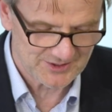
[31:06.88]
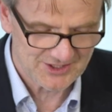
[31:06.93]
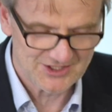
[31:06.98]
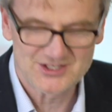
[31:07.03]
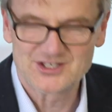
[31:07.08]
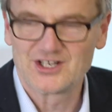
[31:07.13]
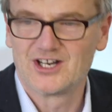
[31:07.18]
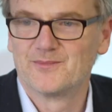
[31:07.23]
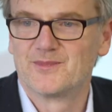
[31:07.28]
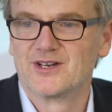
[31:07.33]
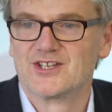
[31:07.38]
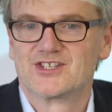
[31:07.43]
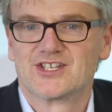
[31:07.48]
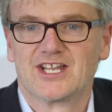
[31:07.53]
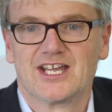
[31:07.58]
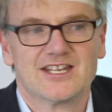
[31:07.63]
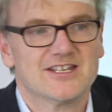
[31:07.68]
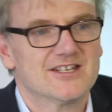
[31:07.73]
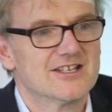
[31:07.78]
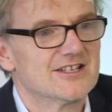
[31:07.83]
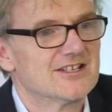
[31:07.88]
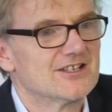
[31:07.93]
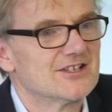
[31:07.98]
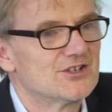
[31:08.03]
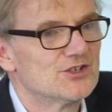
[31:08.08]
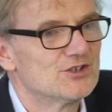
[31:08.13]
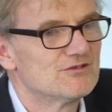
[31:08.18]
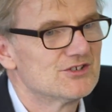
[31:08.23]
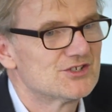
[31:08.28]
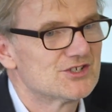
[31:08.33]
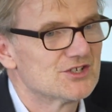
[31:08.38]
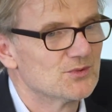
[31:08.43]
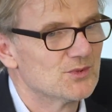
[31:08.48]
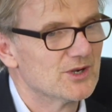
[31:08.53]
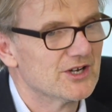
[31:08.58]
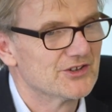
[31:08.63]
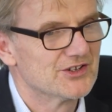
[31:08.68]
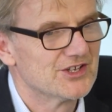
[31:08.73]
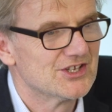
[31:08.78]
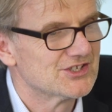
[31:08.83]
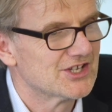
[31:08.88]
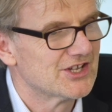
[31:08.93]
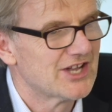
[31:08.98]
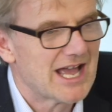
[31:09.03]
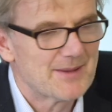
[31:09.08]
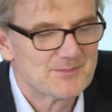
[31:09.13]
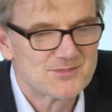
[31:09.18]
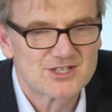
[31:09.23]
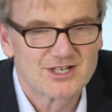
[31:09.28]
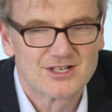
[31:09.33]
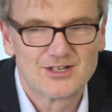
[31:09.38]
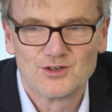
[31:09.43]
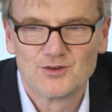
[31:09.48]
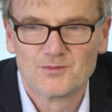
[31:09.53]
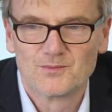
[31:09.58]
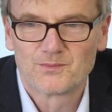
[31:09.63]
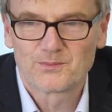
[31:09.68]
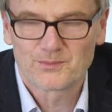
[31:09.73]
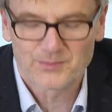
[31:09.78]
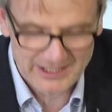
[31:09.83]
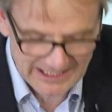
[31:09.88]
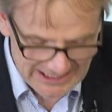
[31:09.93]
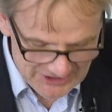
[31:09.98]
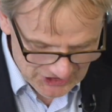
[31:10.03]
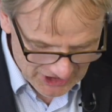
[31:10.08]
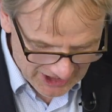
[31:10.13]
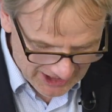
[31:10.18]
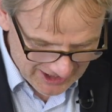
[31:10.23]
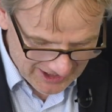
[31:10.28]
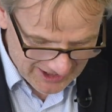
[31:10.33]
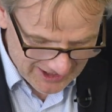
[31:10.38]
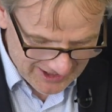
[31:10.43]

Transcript: want to start by saying that Guru to the World is an absolute pleasure